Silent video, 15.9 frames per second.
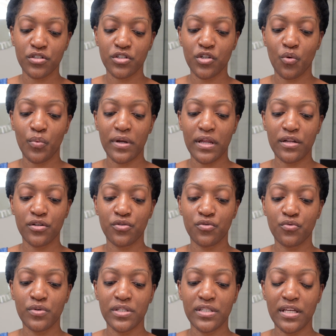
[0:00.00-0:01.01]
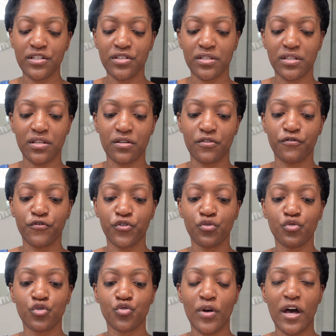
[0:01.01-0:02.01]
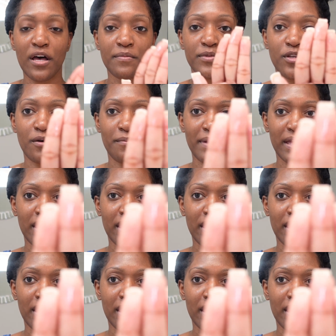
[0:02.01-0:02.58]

So what I do is I just get a few drops on my